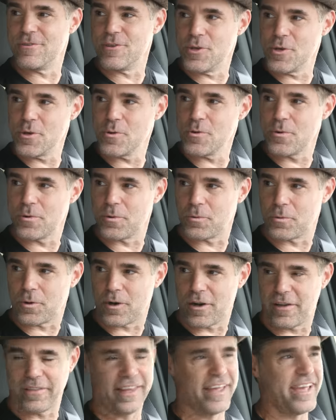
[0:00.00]
You
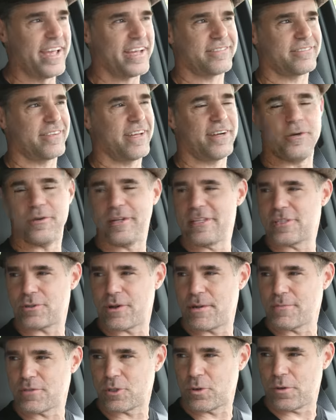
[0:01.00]
were on like I don't know
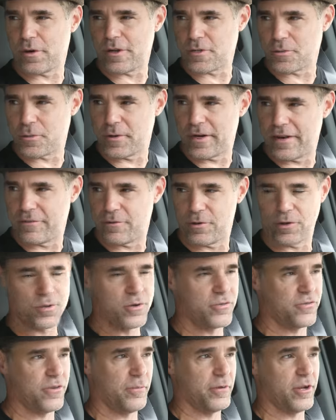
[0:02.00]
Instagram stories or whatever.
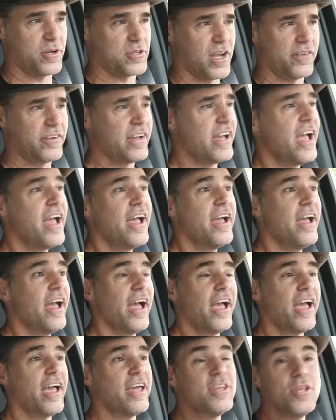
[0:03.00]
You were filming yourself,
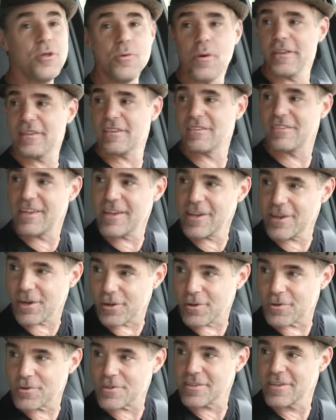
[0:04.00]
and you went to
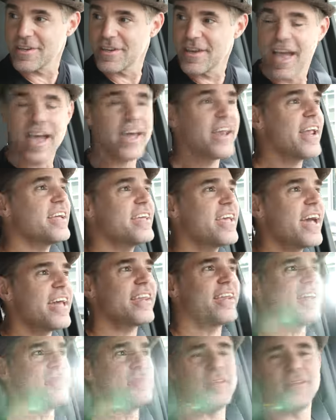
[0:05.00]
tears. Yes, and I
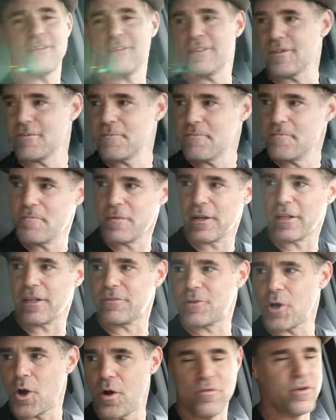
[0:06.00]
get yeah. it. I mean, in the middle
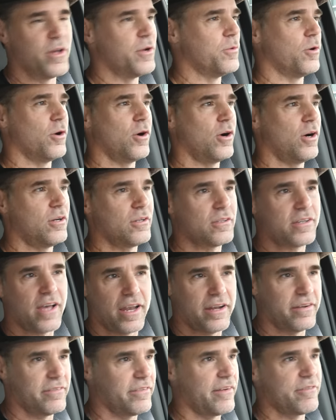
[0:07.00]
of COVID, we're all
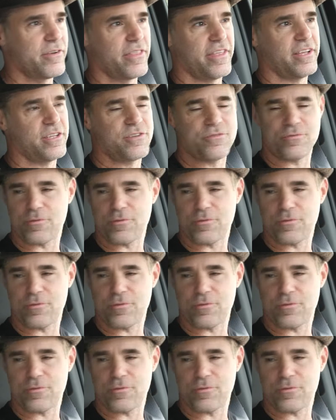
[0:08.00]
kind of everything's